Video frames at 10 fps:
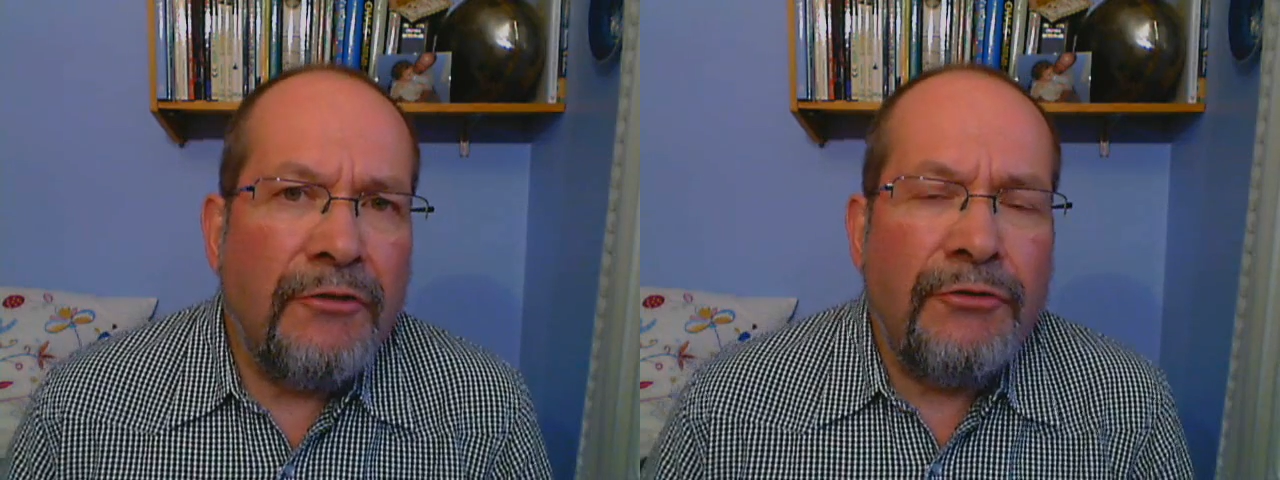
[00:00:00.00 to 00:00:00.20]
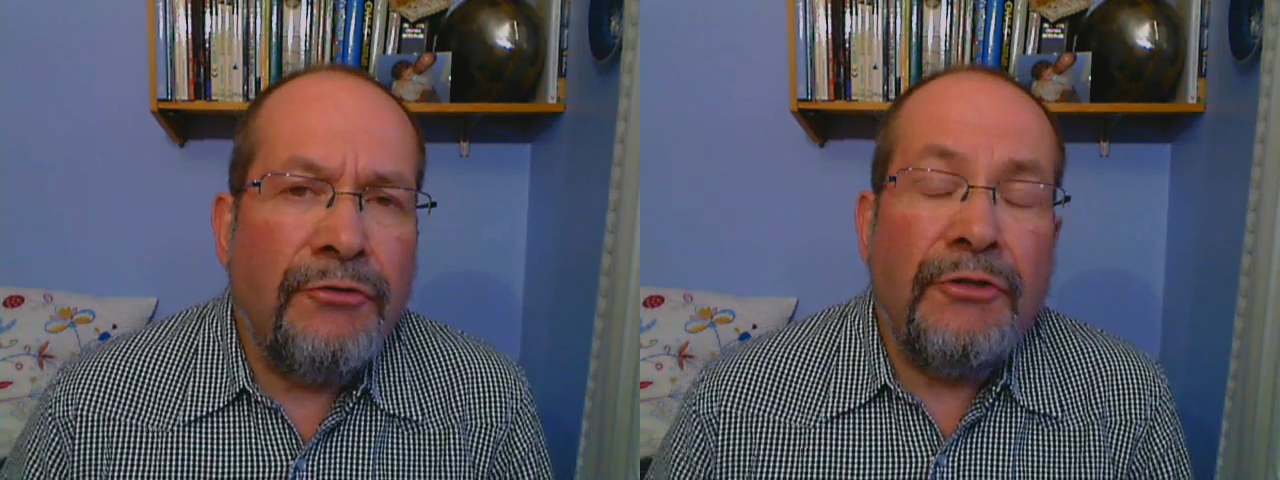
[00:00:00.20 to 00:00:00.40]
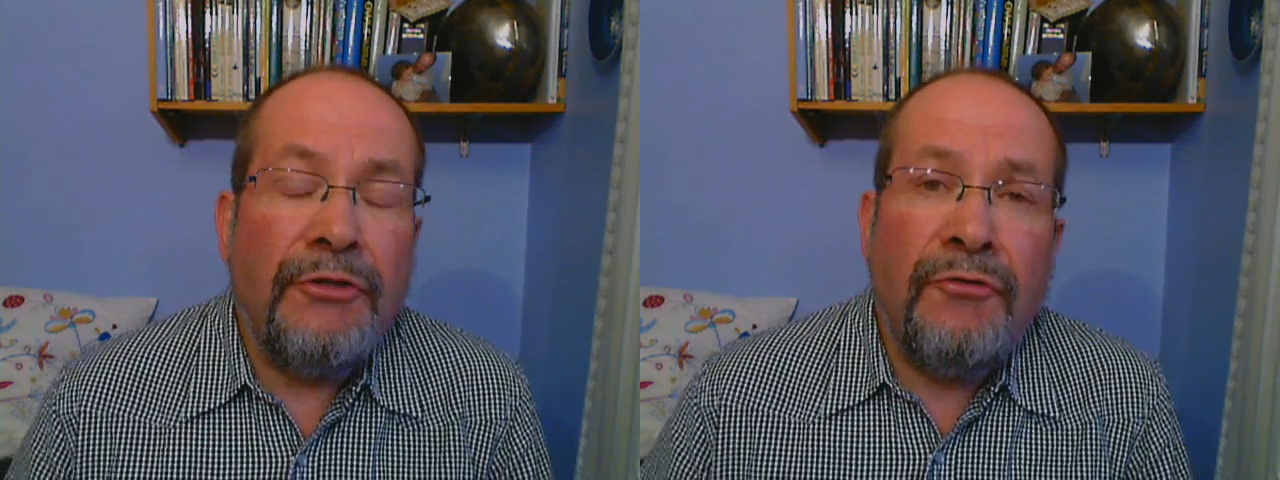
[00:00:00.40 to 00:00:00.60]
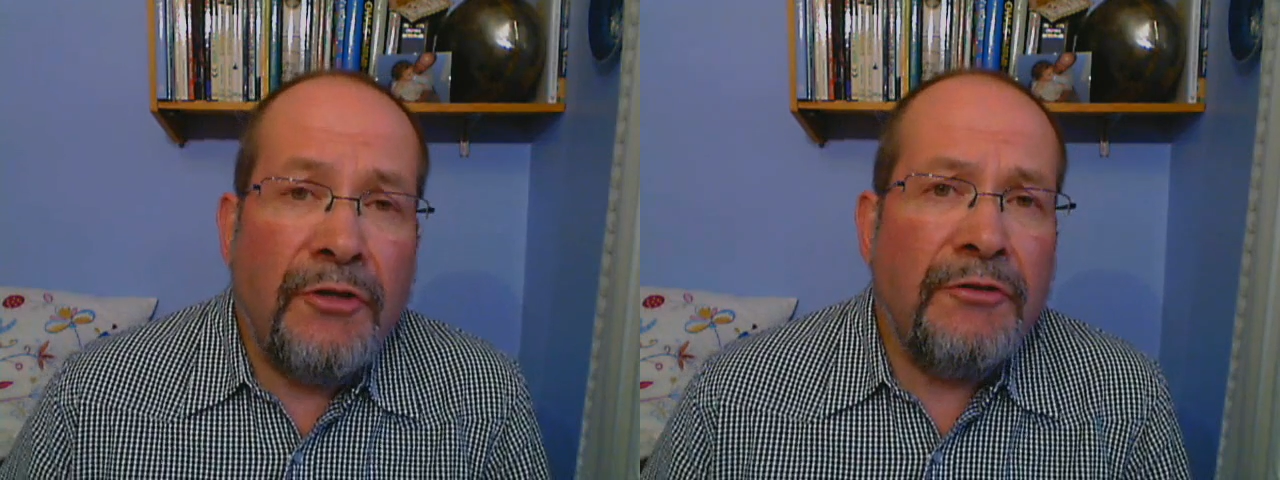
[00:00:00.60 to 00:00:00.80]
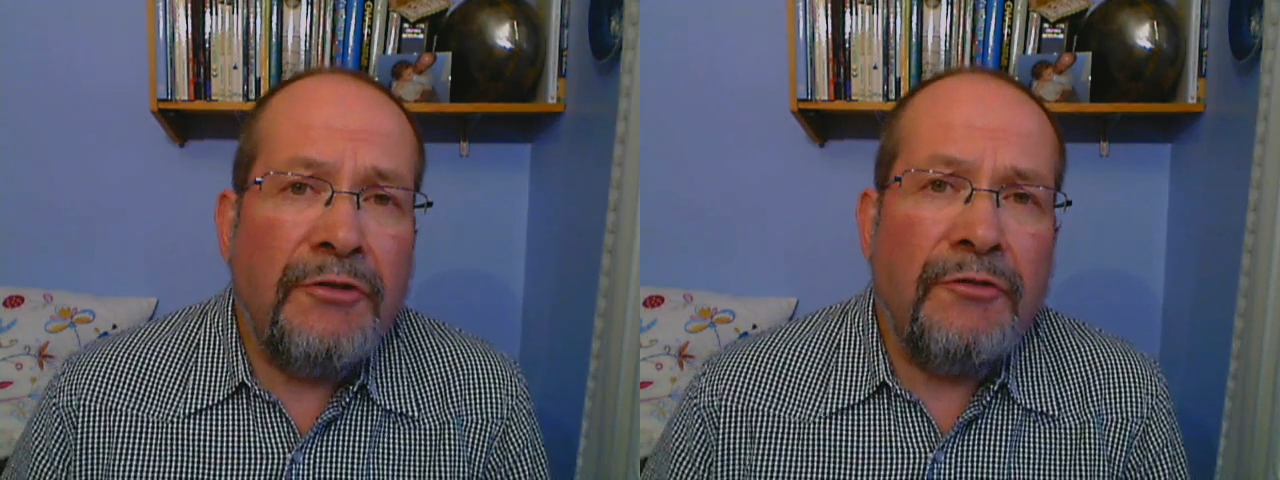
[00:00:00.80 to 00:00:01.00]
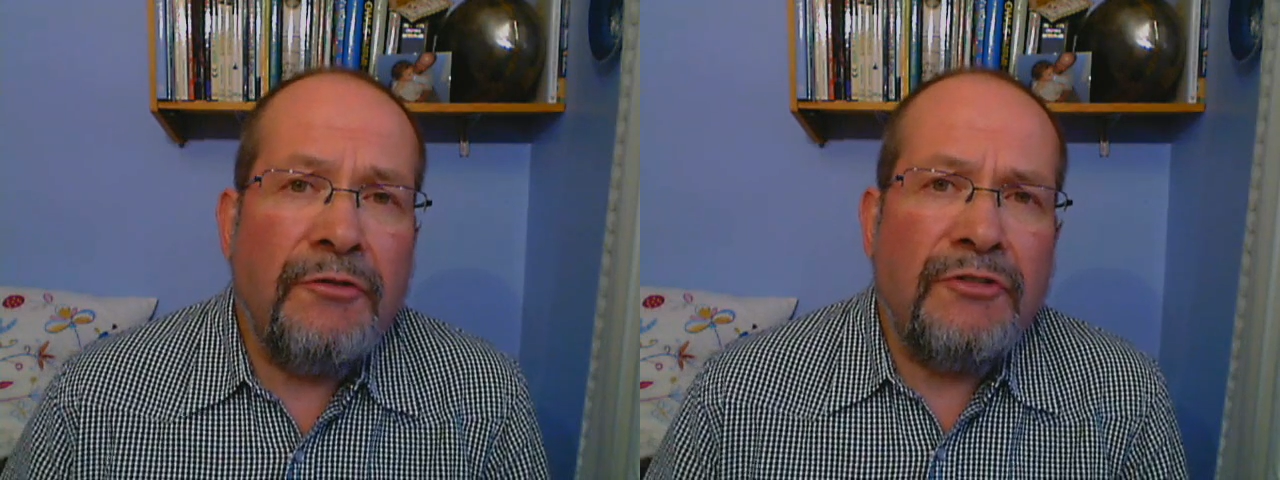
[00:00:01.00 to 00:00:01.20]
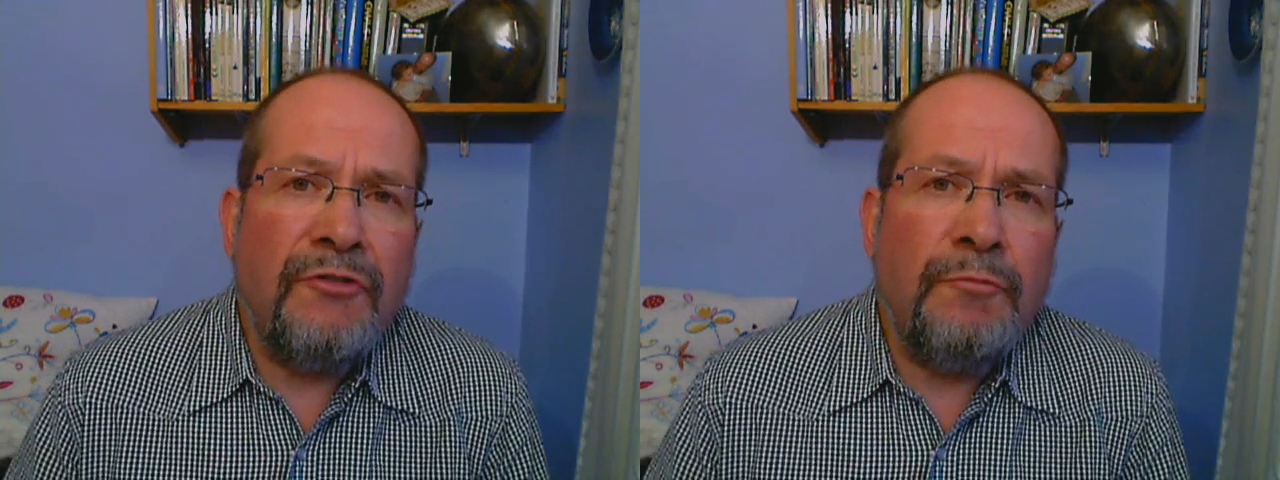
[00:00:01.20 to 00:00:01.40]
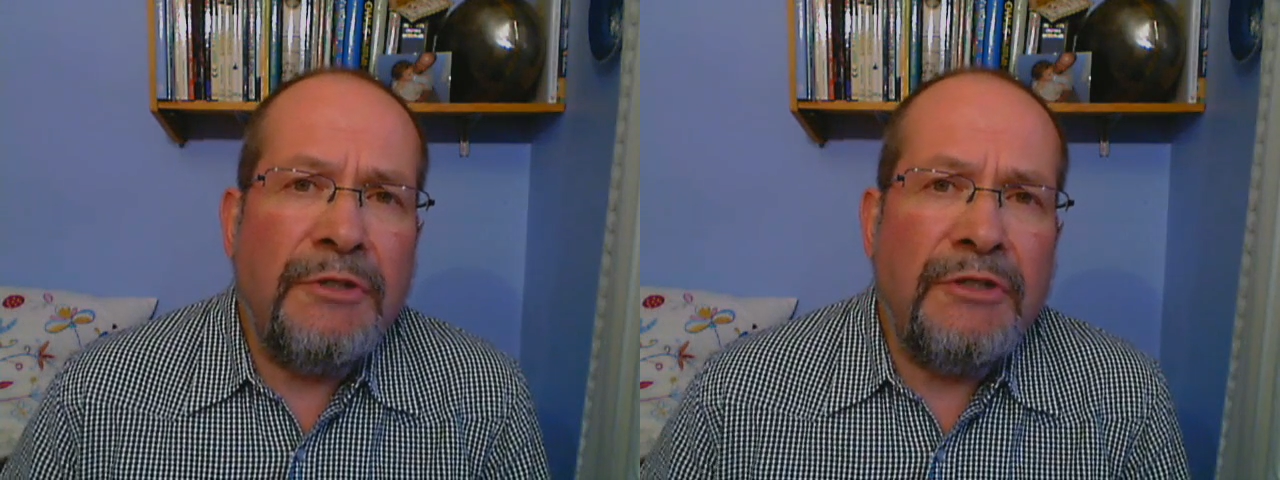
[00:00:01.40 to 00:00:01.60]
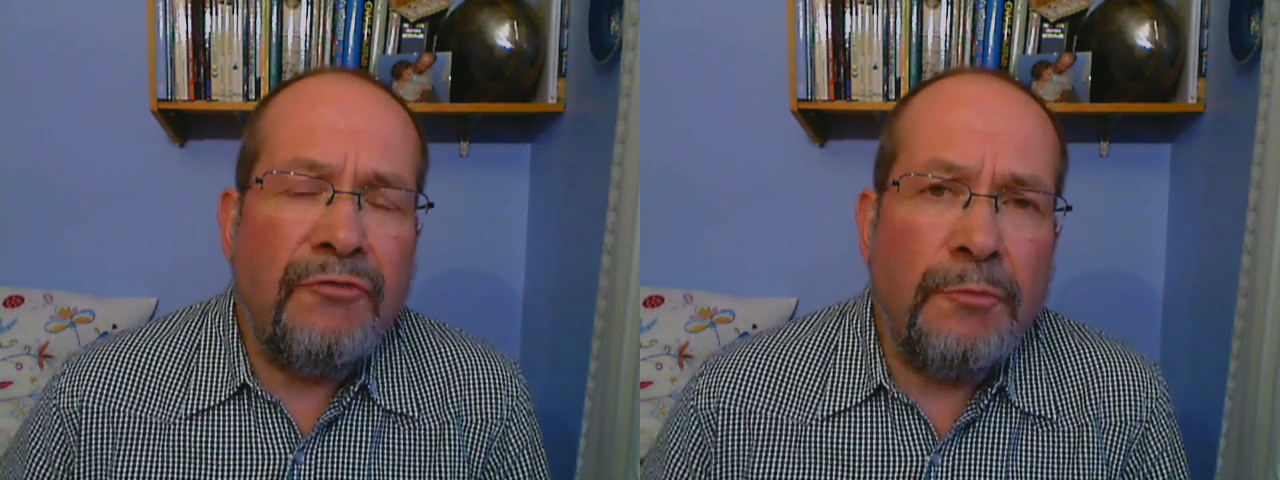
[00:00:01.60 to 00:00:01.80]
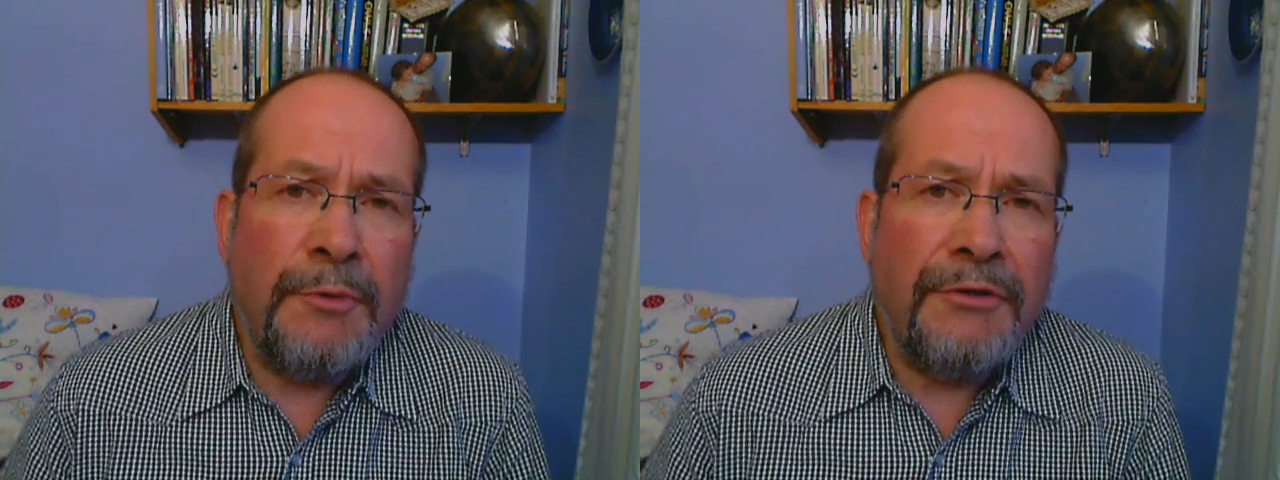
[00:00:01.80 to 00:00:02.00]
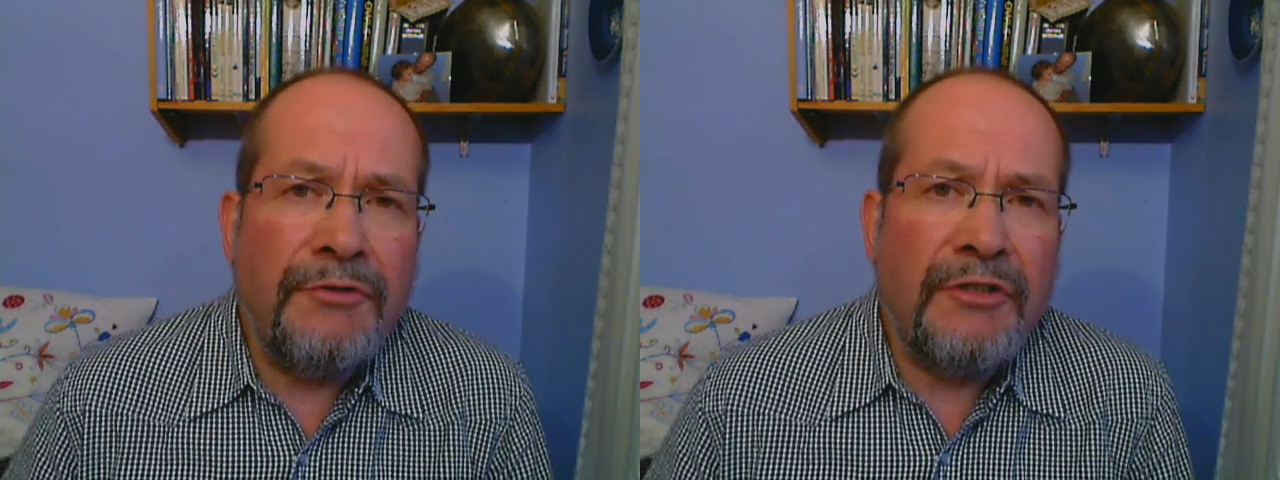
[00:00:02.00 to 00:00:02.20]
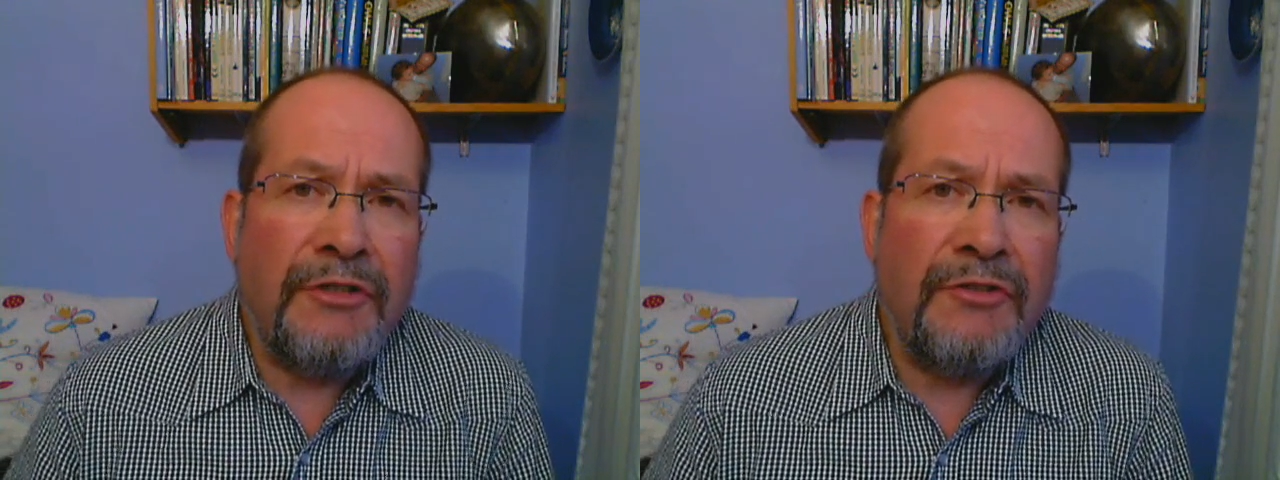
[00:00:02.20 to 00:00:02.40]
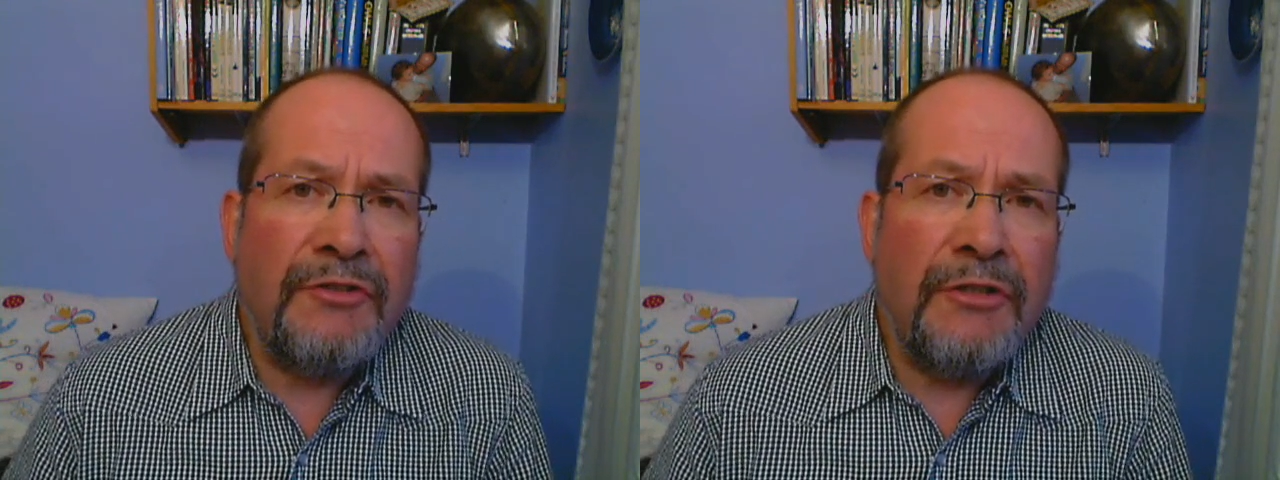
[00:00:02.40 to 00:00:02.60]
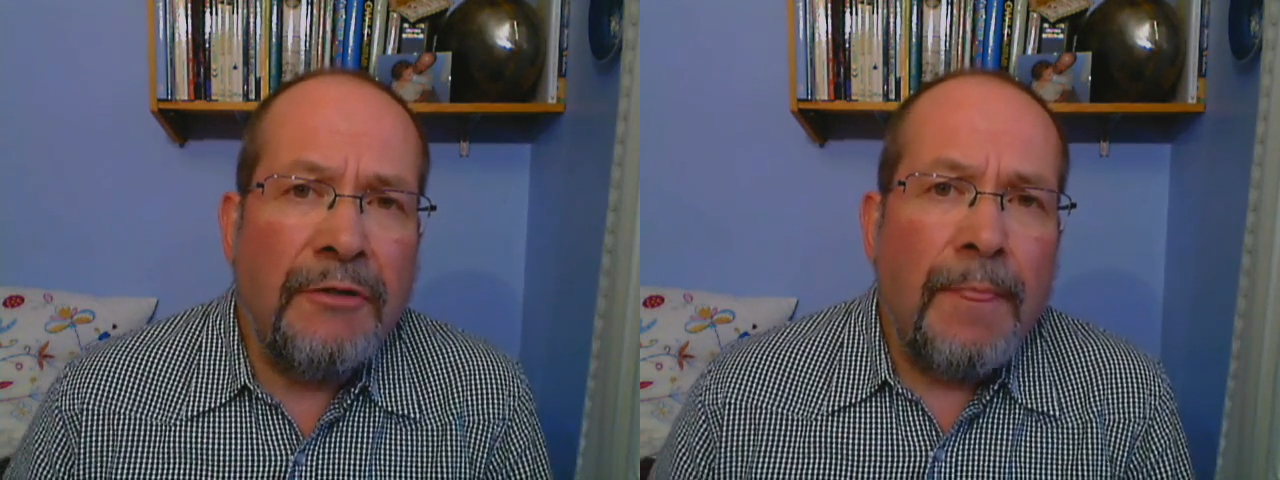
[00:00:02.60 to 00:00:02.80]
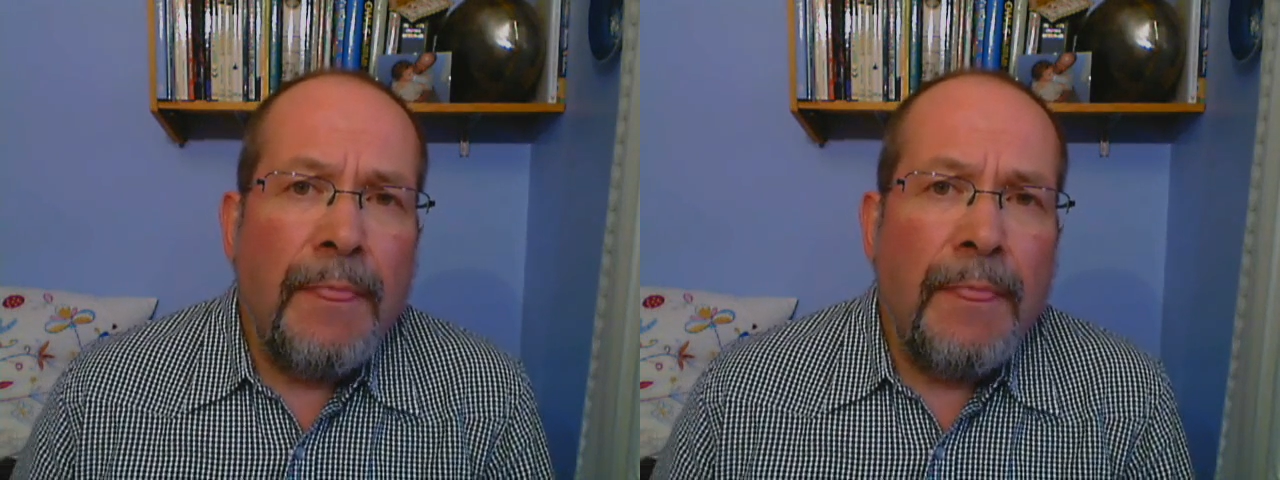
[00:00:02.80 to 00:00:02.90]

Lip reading: through the effectiveness of peaceful protest.